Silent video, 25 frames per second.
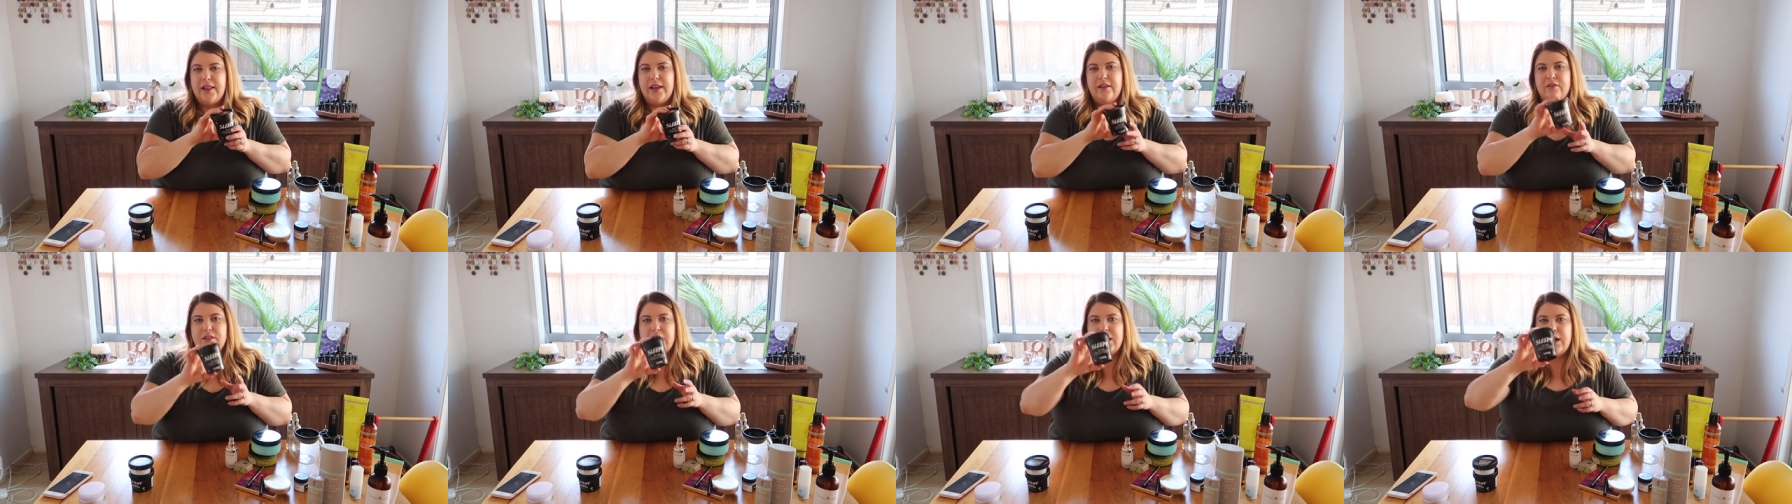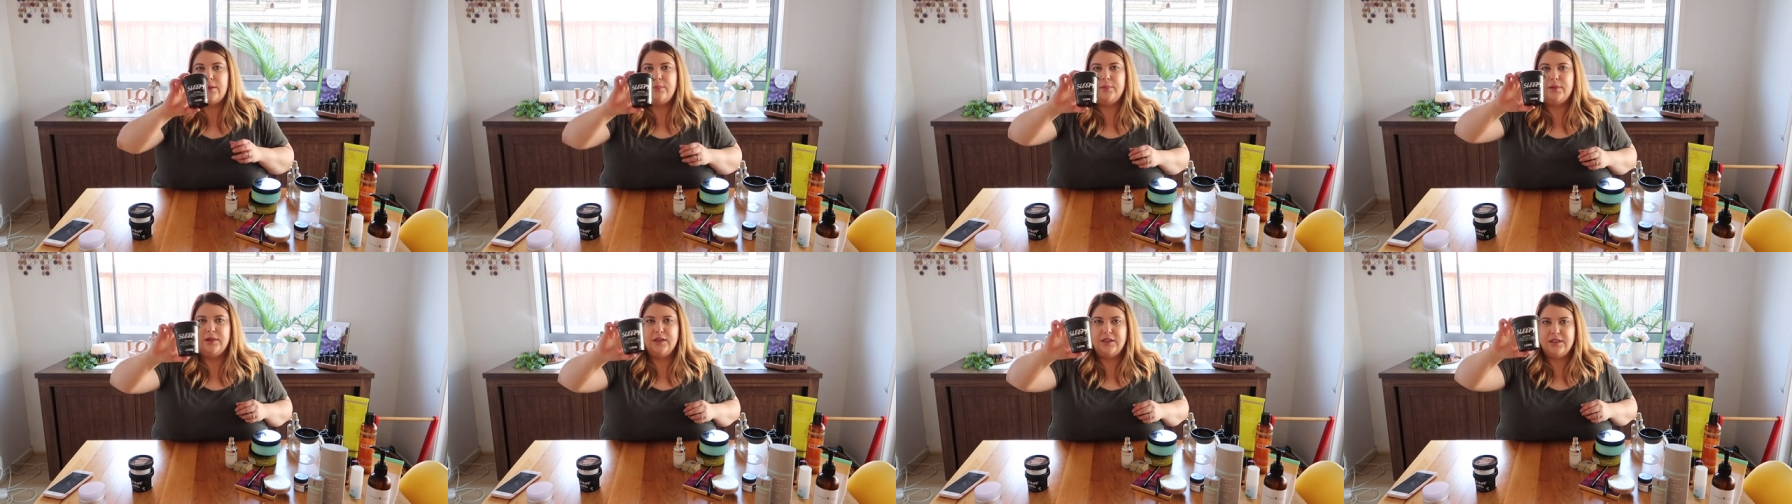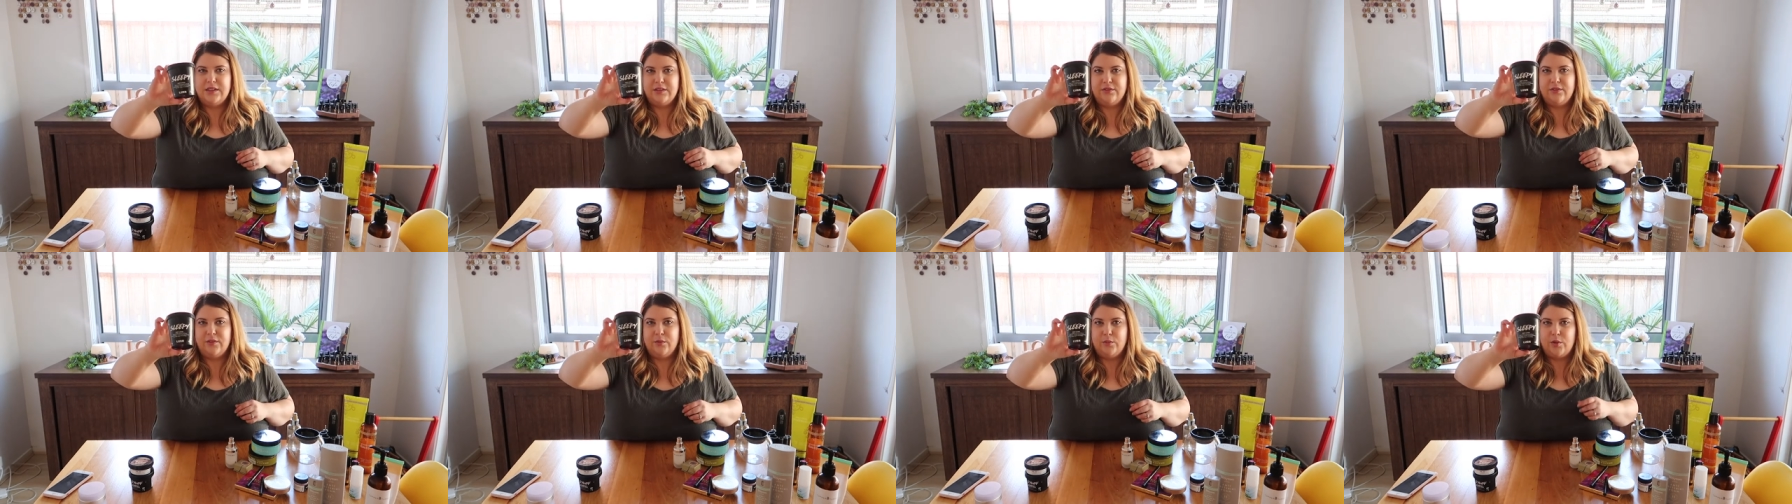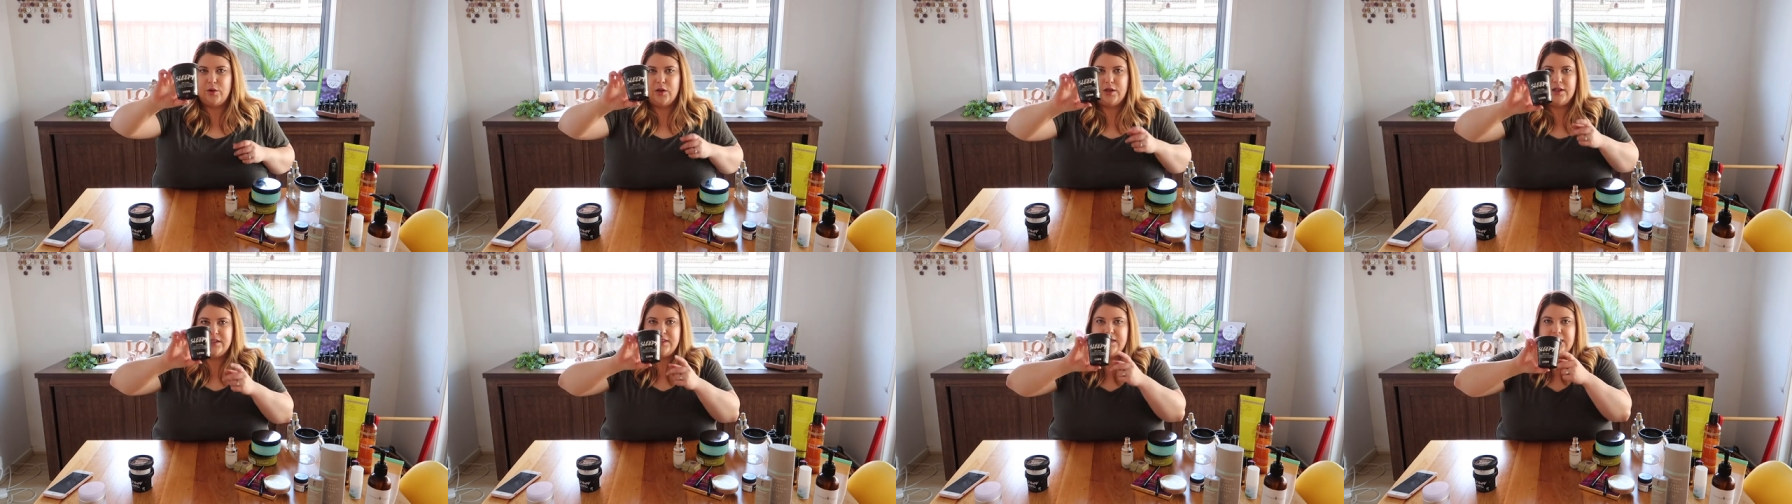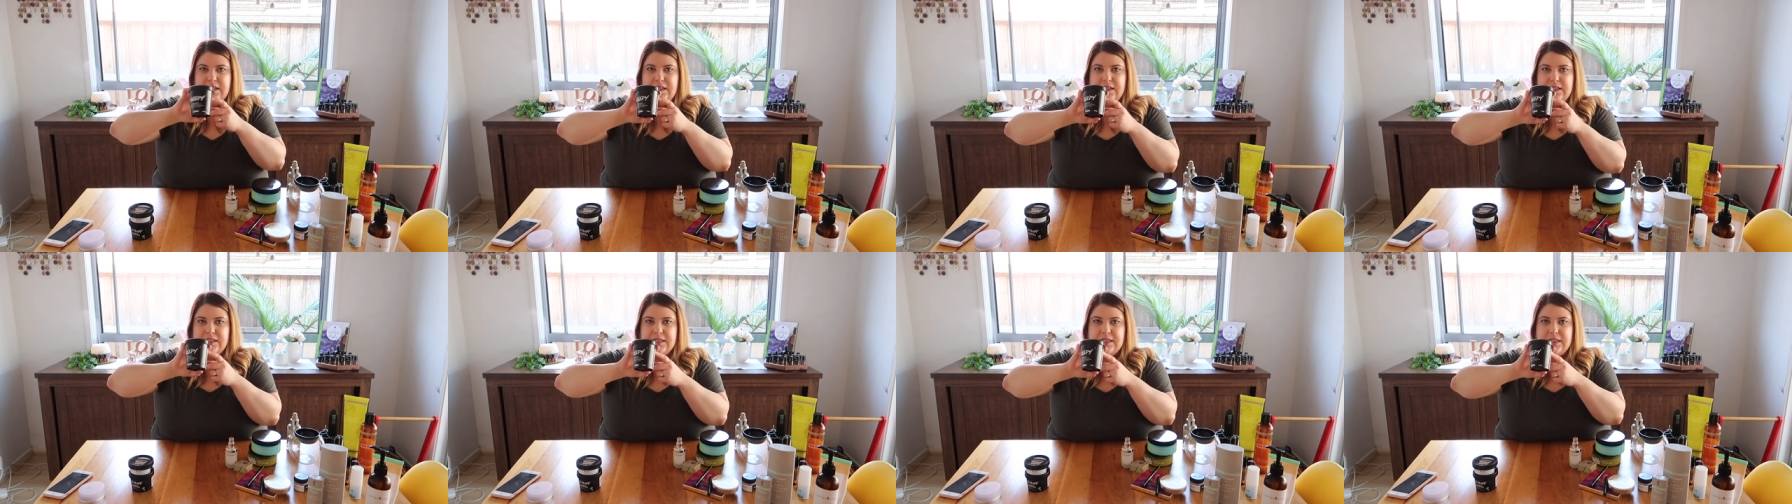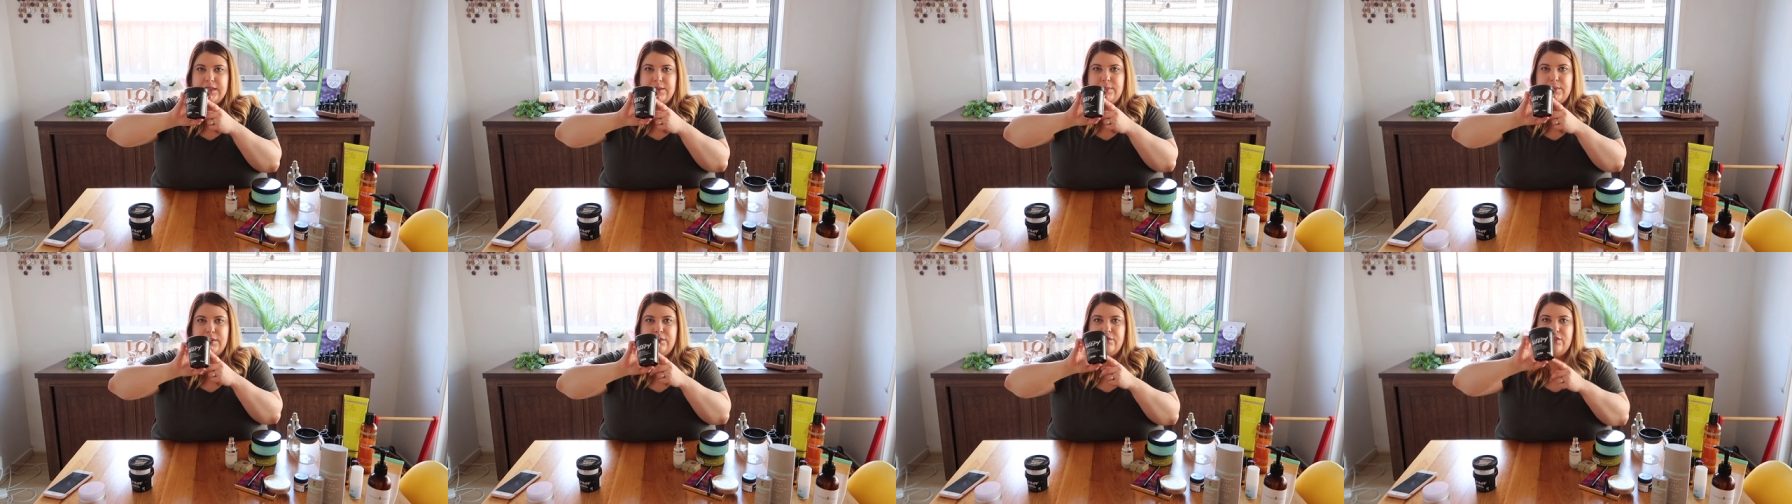They have a couple of different products in the
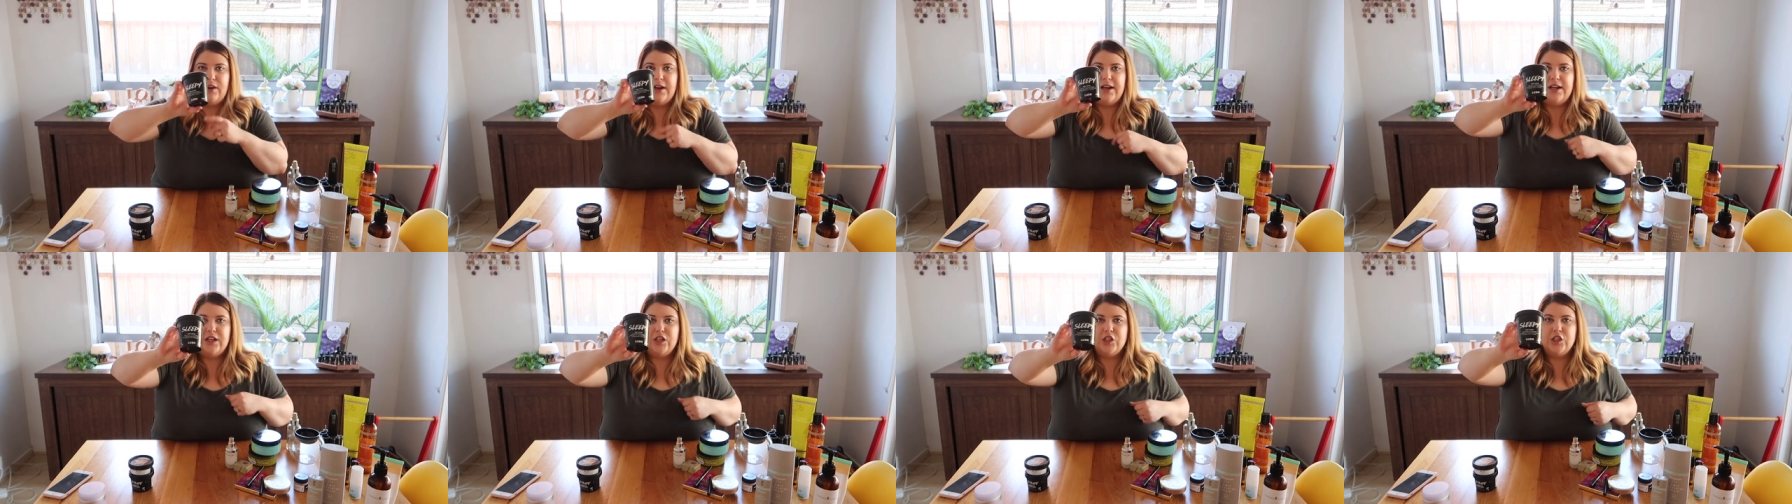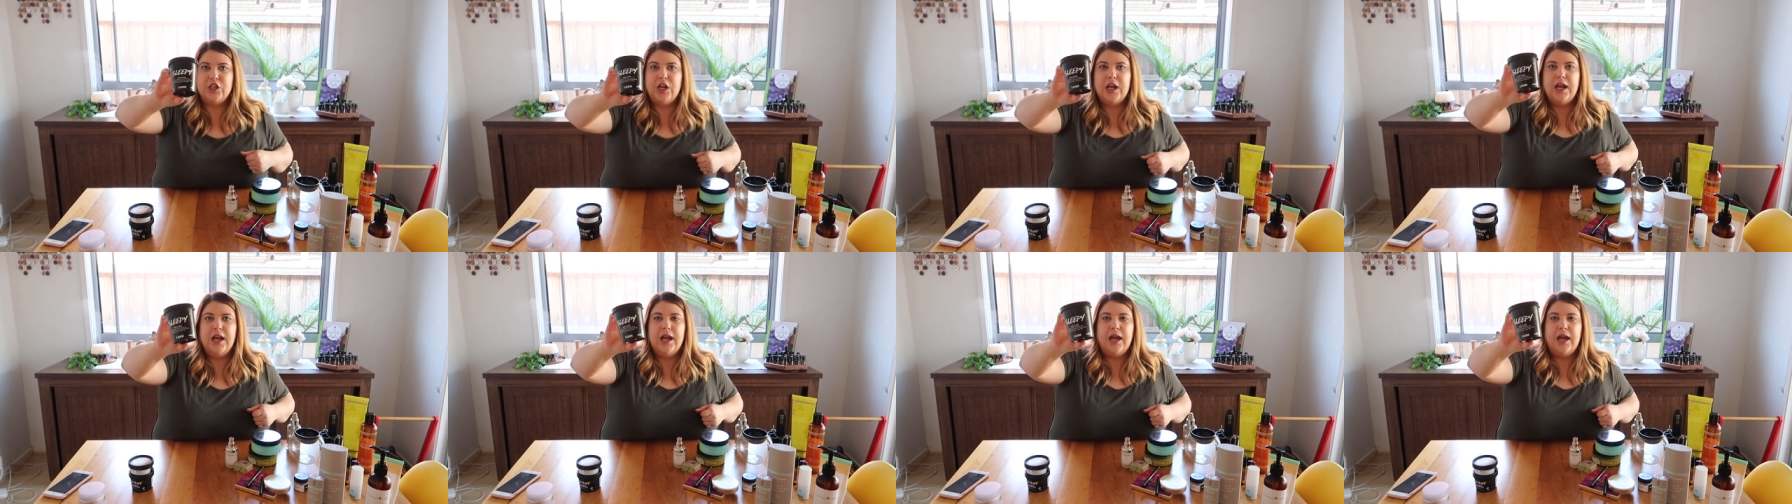sleepy range.